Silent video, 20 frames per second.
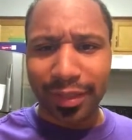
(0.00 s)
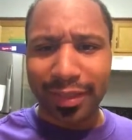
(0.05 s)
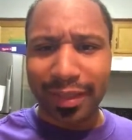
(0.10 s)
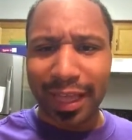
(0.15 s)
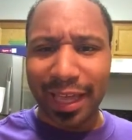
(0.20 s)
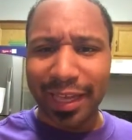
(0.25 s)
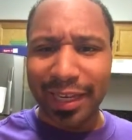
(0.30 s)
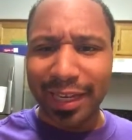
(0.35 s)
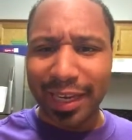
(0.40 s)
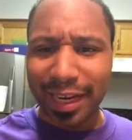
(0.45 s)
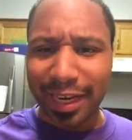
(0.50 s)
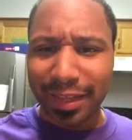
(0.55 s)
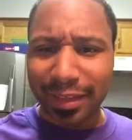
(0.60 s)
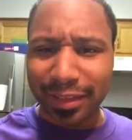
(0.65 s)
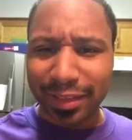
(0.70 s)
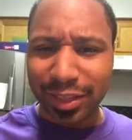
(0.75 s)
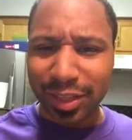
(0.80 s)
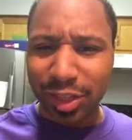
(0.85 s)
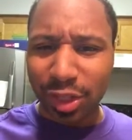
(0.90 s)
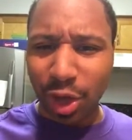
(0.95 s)
that
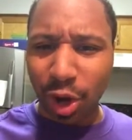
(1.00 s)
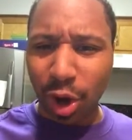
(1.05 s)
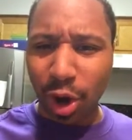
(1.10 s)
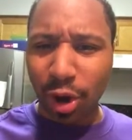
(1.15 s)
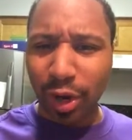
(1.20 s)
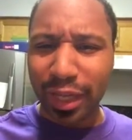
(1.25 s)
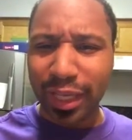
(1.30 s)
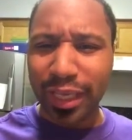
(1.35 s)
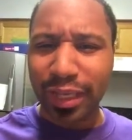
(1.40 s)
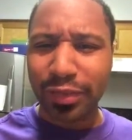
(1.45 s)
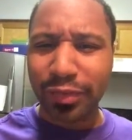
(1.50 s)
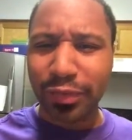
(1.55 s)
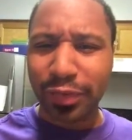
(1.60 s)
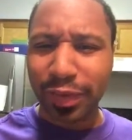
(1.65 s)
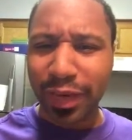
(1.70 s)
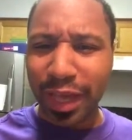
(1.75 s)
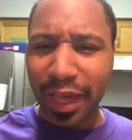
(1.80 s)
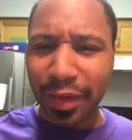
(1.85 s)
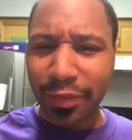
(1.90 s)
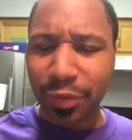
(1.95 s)
chalky
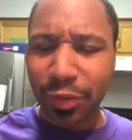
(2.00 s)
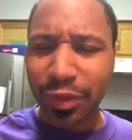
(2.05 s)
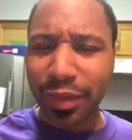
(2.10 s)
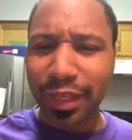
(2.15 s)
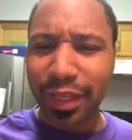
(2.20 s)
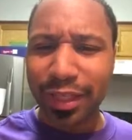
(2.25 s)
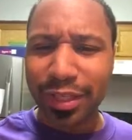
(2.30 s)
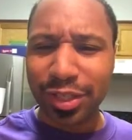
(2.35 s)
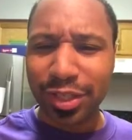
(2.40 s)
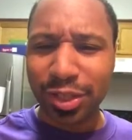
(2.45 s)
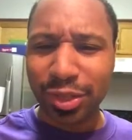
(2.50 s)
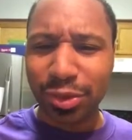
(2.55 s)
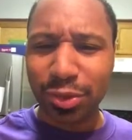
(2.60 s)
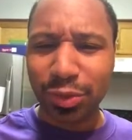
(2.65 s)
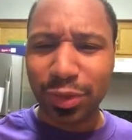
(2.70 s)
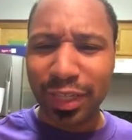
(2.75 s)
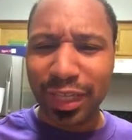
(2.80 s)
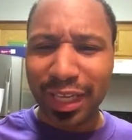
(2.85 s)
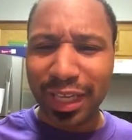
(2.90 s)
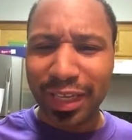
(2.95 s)
flavor that
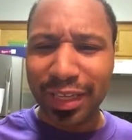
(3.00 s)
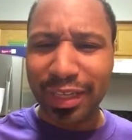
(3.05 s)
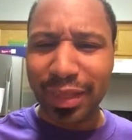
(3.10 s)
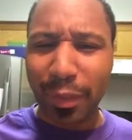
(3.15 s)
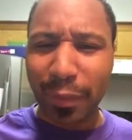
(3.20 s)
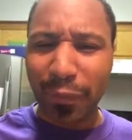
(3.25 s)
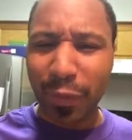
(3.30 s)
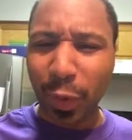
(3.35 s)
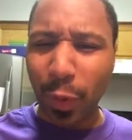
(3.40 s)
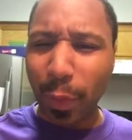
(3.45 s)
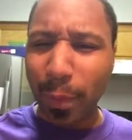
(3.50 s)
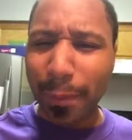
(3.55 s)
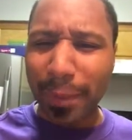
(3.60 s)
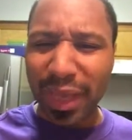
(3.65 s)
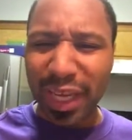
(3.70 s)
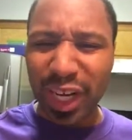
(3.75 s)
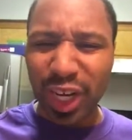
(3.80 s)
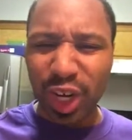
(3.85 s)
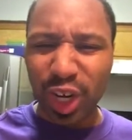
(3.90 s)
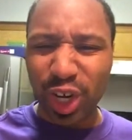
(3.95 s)
you get, the real
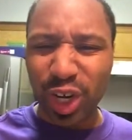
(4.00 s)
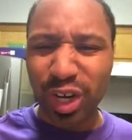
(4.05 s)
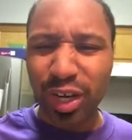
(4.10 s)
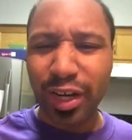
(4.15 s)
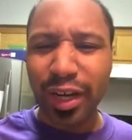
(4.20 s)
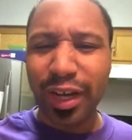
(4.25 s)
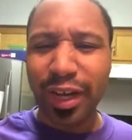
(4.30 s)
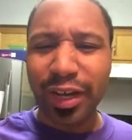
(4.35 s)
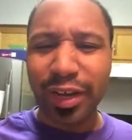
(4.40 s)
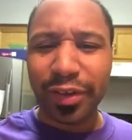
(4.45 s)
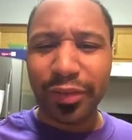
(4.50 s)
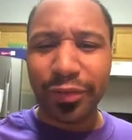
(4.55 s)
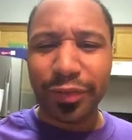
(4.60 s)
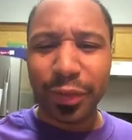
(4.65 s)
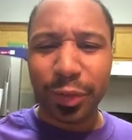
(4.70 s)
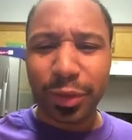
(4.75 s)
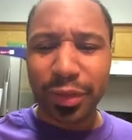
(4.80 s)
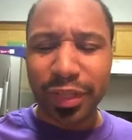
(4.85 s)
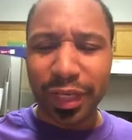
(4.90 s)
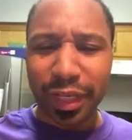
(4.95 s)
bitter,
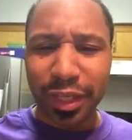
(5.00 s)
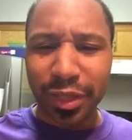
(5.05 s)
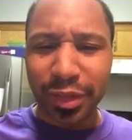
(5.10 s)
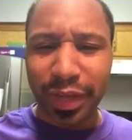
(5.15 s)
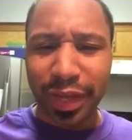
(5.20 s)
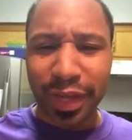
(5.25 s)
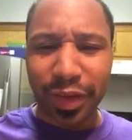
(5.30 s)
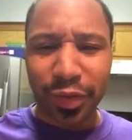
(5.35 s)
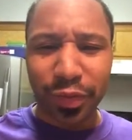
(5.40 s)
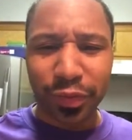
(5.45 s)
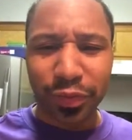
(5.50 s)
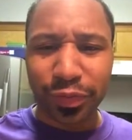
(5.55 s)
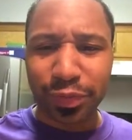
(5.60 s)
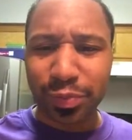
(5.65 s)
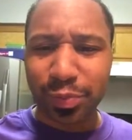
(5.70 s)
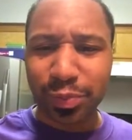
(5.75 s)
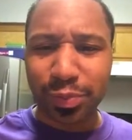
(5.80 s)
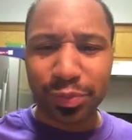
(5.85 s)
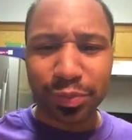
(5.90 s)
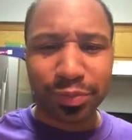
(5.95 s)
feels like you have
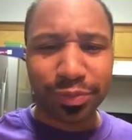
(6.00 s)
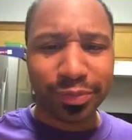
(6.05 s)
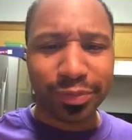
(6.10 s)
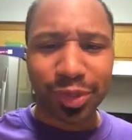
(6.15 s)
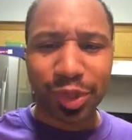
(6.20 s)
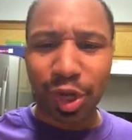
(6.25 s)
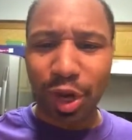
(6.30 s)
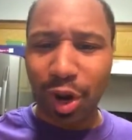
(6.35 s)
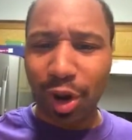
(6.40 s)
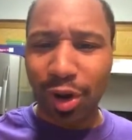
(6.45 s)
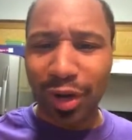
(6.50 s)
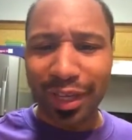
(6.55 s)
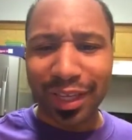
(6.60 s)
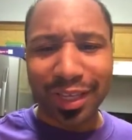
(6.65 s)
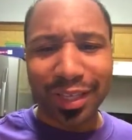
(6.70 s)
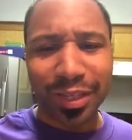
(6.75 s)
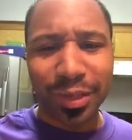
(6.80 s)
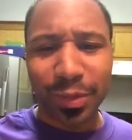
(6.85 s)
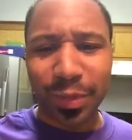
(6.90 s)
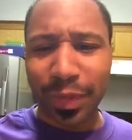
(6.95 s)
chalk
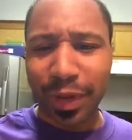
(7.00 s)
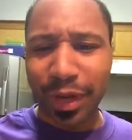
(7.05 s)
in your